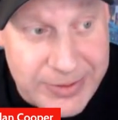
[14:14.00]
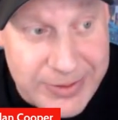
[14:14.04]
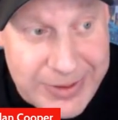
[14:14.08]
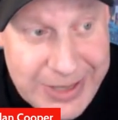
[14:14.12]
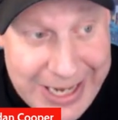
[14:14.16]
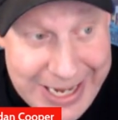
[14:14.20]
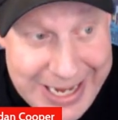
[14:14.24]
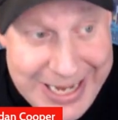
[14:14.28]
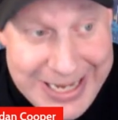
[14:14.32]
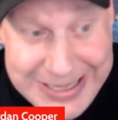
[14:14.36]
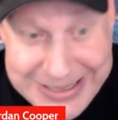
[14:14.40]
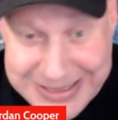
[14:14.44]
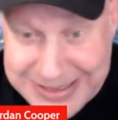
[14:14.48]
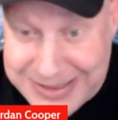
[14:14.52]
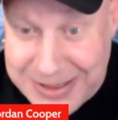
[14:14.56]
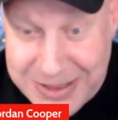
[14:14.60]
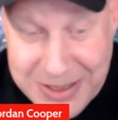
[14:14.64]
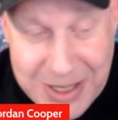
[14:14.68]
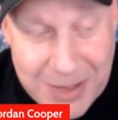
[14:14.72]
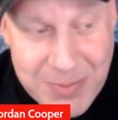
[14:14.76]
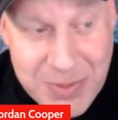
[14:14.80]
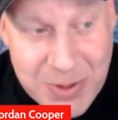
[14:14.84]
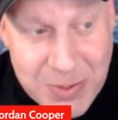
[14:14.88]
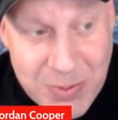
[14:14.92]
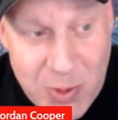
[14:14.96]
as the
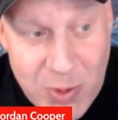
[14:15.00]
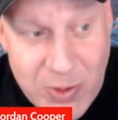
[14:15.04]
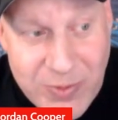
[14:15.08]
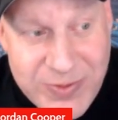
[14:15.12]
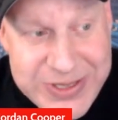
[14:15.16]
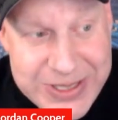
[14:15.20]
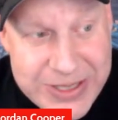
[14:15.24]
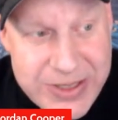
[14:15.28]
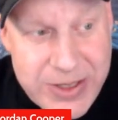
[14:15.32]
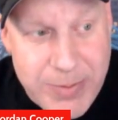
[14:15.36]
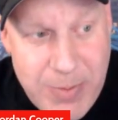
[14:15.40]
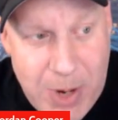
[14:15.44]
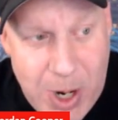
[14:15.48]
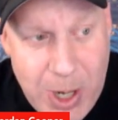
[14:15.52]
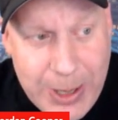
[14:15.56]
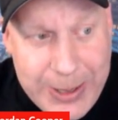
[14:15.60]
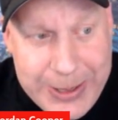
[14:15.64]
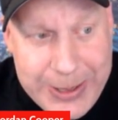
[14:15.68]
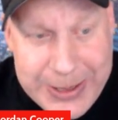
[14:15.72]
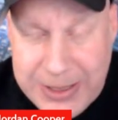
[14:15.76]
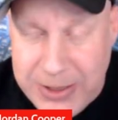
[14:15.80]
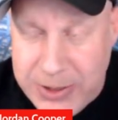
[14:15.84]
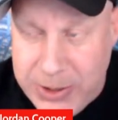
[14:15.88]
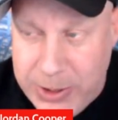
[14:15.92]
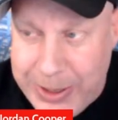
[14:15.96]
number moves in the
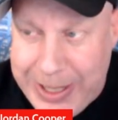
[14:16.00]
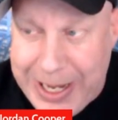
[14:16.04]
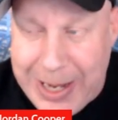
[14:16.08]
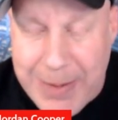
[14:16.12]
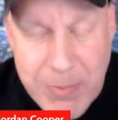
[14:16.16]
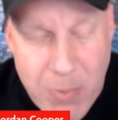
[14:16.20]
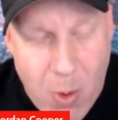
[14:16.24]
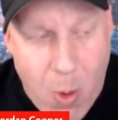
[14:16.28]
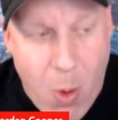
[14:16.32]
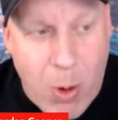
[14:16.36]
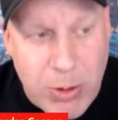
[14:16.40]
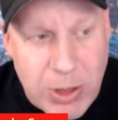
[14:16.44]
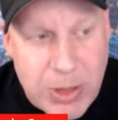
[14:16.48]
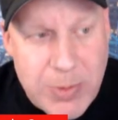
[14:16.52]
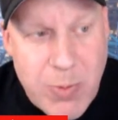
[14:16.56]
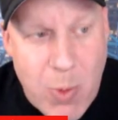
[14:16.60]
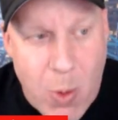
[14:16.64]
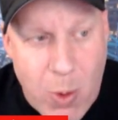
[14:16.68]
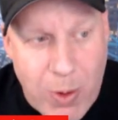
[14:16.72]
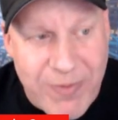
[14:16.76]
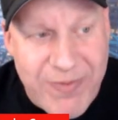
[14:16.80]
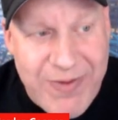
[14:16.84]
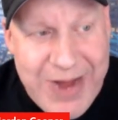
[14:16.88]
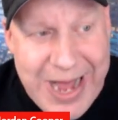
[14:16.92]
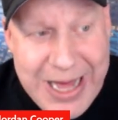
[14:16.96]
market, you get more and
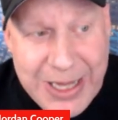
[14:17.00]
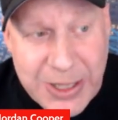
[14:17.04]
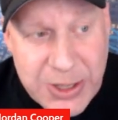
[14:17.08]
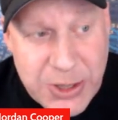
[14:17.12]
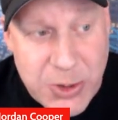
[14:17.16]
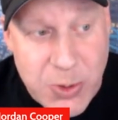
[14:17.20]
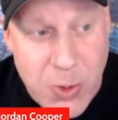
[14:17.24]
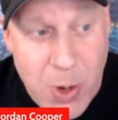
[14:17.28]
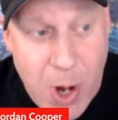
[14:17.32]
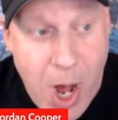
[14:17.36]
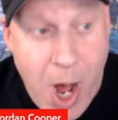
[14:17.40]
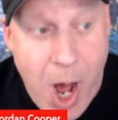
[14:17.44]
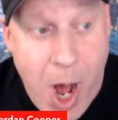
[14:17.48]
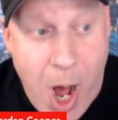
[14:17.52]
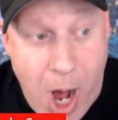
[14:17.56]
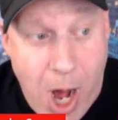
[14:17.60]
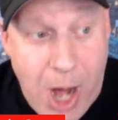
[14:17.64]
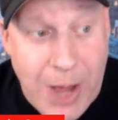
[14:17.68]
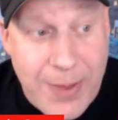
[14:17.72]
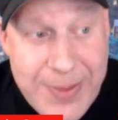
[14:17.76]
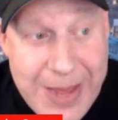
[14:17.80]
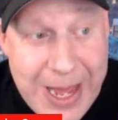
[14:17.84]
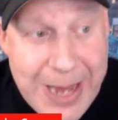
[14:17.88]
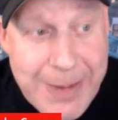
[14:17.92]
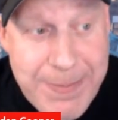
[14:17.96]
more value
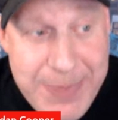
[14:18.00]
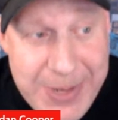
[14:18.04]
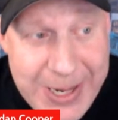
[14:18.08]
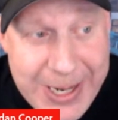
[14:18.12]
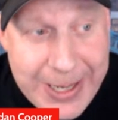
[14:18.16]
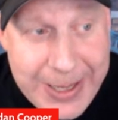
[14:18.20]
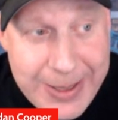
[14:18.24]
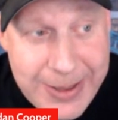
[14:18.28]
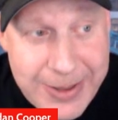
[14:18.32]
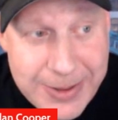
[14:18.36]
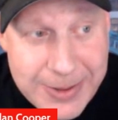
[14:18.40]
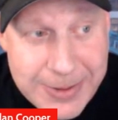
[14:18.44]
on that pick.